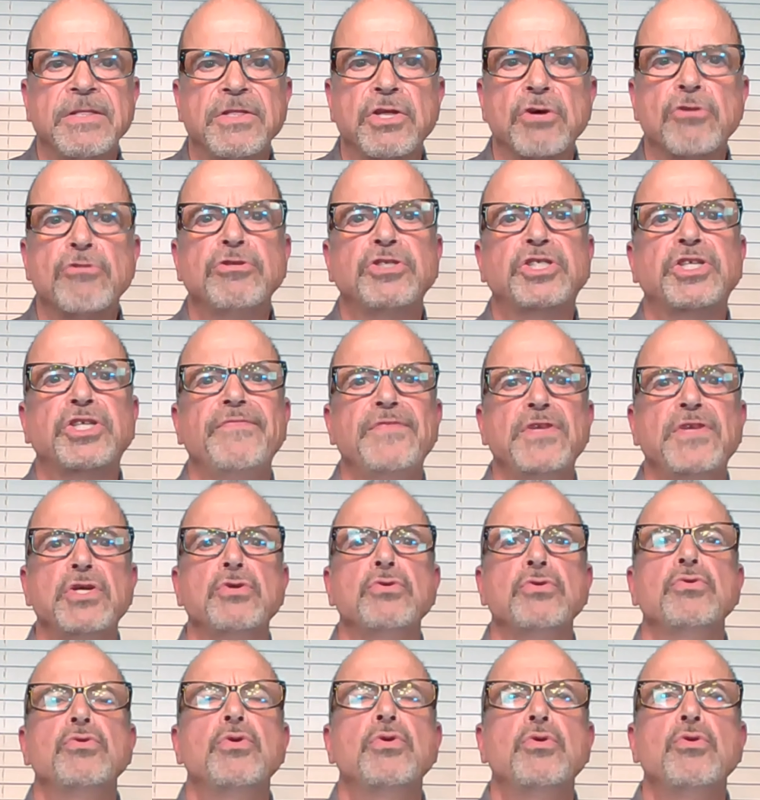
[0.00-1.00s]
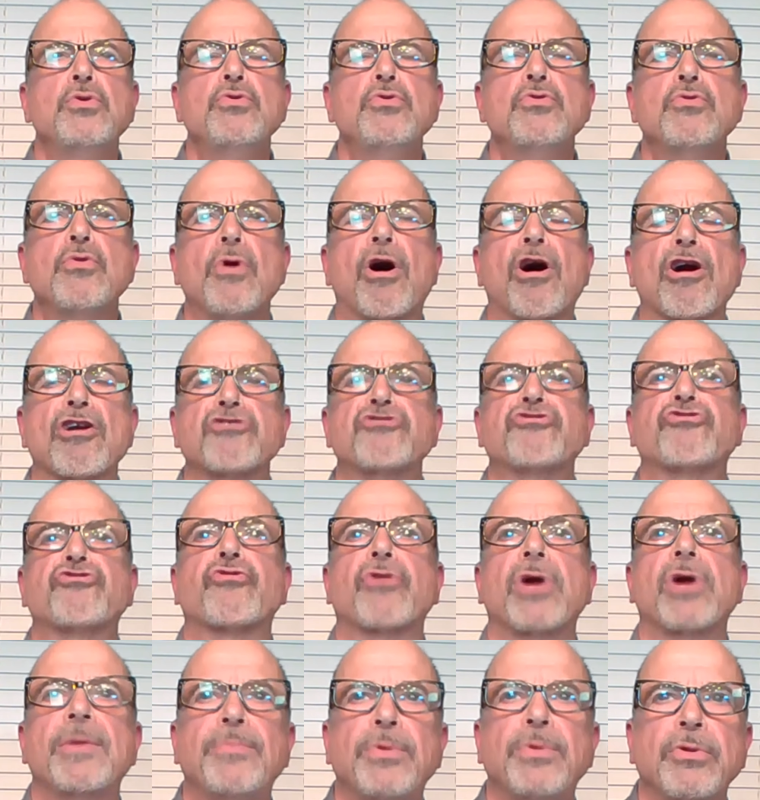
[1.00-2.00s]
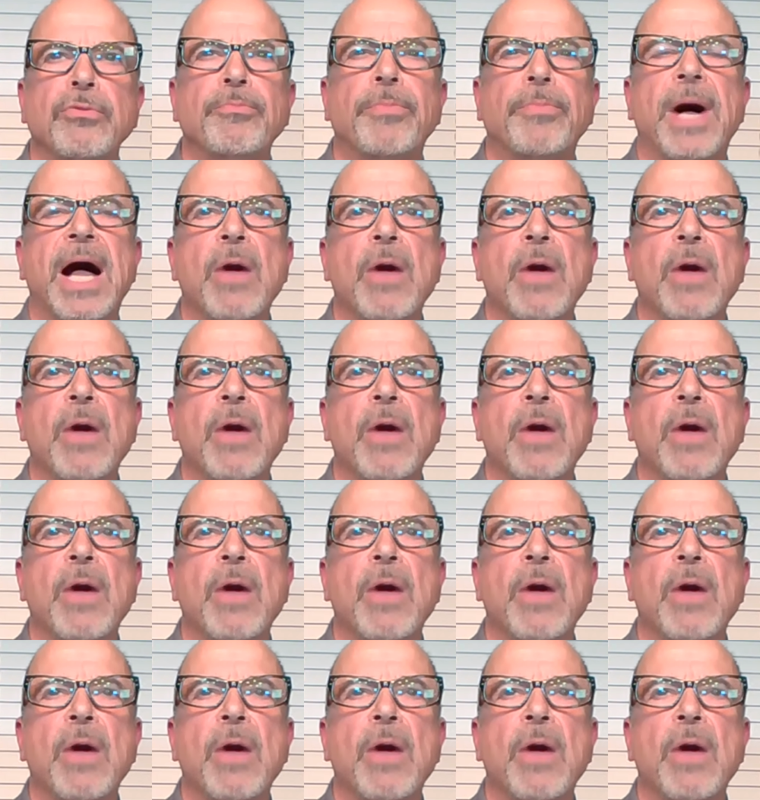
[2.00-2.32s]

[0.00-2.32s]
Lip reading: those of you who are troubled